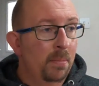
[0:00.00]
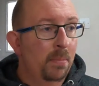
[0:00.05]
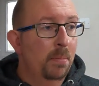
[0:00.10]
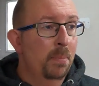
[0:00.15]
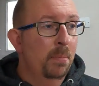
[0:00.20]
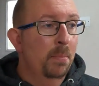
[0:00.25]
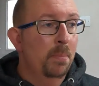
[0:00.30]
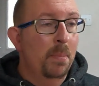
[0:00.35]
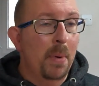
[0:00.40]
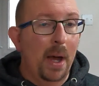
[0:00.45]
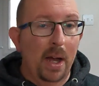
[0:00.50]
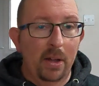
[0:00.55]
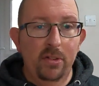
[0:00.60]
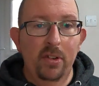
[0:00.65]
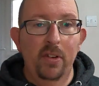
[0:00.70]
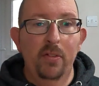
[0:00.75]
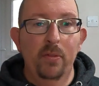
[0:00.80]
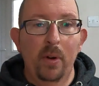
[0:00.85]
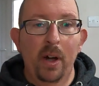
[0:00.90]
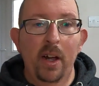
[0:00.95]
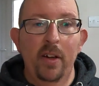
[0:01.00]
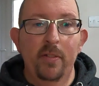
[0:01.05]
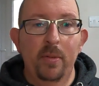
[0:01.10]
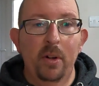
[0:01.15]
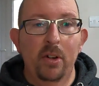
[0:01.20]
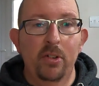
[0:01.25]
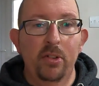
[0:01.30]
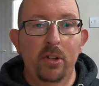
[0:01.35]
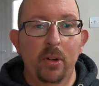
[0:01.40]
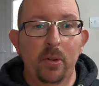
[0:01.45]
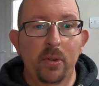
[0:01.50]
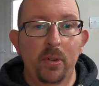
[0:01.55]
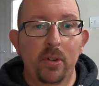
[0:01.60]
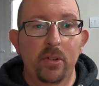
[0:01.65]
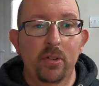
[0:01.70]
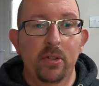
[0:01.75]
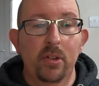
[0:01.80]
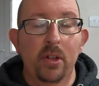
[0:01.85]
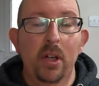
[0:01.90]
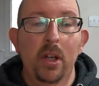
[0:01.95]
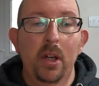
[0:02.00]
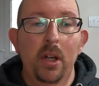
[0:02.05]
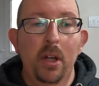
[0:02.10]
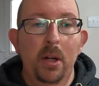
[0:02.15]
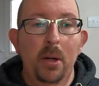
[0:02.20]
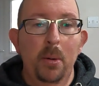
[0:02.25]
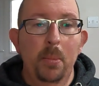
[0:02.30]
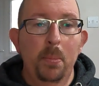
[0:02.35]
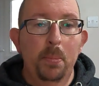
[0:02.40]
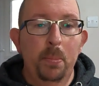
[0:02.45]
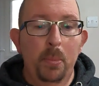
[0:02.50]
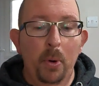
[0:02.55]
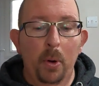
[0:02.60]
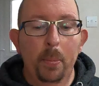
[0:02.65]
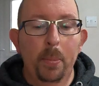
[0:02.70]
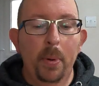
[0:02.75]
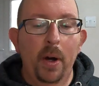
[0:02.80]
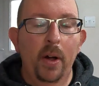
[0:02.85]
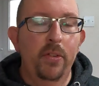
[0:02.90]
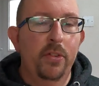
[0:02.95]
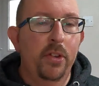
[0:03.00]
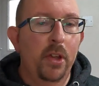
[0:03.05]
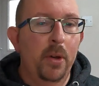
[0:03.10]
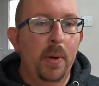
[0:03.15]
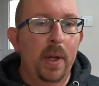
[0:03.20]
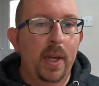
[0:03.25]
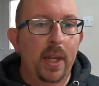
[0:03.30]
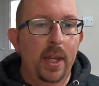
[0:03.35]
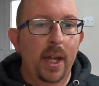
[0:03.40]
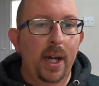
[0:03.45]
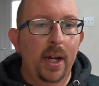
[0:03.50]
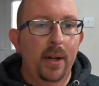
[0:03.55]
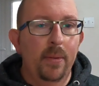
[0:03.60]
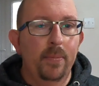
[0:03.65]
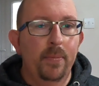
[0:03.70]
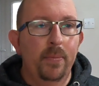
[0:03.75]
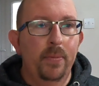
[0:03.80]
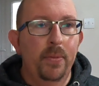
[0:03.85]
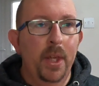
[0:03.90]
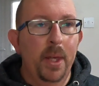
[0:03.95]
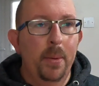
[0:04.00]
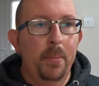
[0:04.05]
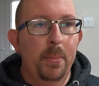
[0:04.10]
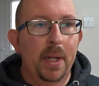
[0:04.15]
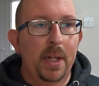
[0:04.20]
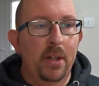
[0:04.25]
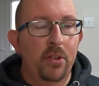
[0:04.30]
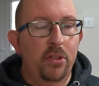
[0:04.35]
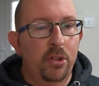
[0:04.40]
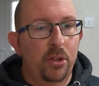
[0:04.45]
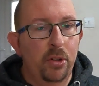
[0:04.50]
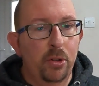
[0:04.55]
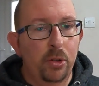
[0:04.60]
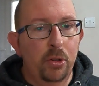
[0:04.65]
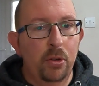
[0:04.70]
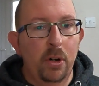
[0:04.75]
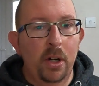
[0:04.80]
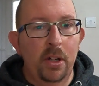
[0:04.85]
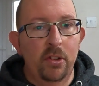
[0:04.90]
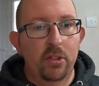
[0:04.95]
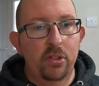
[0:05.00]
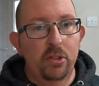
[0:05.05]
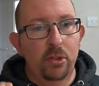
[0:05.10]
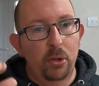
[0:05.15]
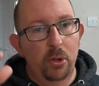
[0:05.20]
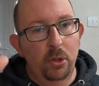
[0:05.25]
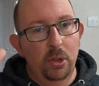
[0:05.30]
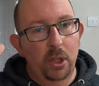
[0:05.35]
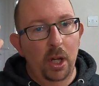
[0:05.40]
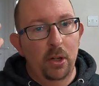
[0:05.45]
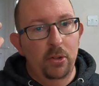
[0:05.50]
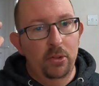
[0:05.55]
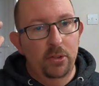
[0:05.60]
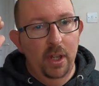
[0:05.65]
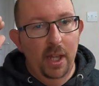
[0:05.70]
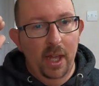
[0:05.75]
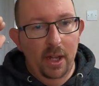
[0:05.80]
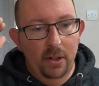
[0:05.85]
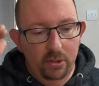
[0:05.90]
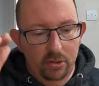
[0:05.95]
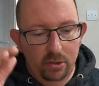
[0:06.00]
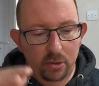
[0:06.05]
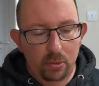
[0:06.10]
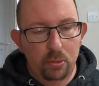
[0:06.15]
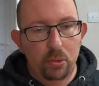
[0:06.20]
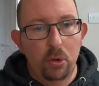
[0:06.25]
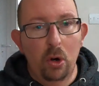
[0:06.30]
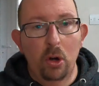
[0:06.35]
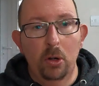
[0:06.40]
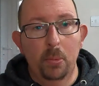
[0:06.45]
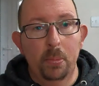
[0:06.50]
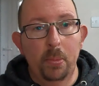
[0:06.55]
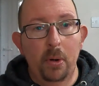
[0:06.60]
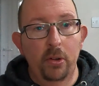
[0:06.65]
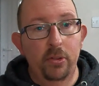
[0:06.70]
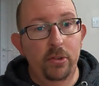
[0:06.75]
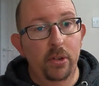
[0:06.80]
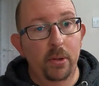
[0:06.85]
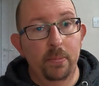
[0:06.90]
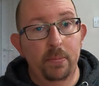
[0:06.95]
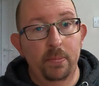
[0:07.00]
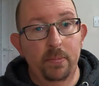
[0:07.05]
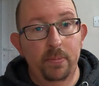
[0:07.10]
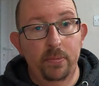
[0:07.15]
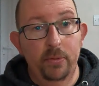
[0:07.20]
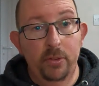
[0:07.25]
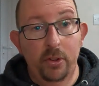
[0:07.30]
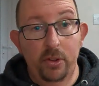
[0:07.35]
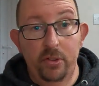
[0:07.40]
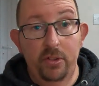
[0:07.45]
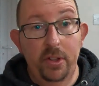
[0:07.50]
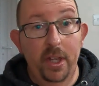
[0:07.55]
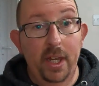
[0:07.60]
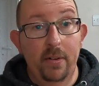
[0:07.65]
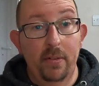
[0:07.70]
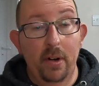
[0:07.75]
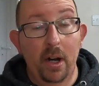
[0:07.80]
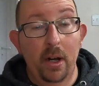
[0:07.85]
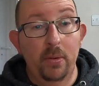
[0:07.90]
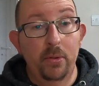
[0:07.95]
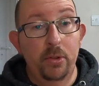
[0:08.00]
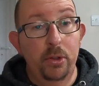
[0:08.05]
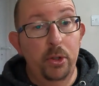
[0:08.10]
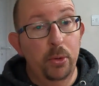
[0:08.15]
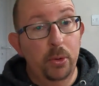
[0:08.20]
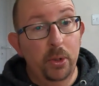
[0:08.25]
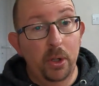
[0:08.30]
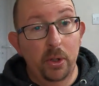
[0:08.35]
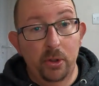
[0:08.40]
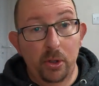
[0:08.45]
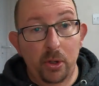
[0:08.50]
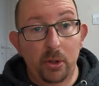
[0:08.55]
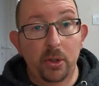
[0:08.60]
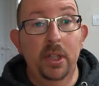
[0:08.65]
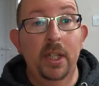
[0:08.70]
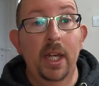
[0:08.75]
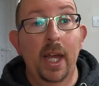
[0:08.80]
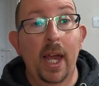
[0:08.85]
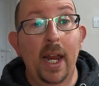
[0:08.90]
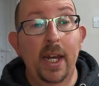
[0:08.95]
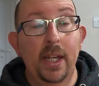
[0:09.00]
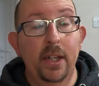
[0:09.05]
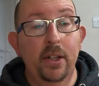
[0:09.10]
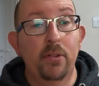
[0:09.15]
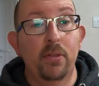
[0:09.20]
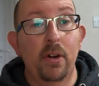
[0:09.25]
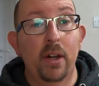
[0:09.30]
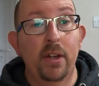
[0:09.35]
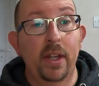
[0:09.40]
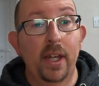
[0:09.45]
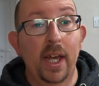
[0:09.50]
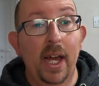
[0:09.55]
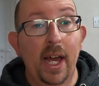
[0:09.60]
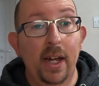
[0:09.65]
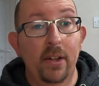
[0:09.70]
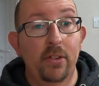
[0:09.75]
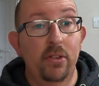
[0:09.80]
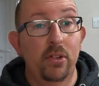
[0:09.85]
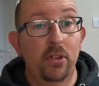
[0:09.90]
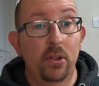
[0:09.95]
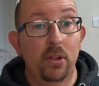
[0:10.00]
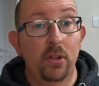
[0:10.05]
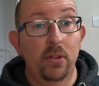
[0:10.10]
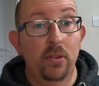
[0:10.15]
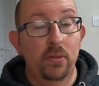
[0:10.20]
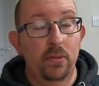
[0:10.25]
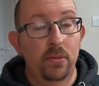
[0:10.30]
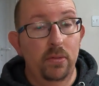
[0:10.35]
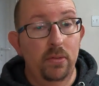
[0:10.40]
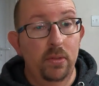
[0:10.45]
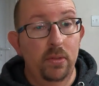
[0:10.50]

Massive weight off my shoulders. But by doing that, it means that your credit score goes down to rock bottom, to zero. You cannot get any credit at all,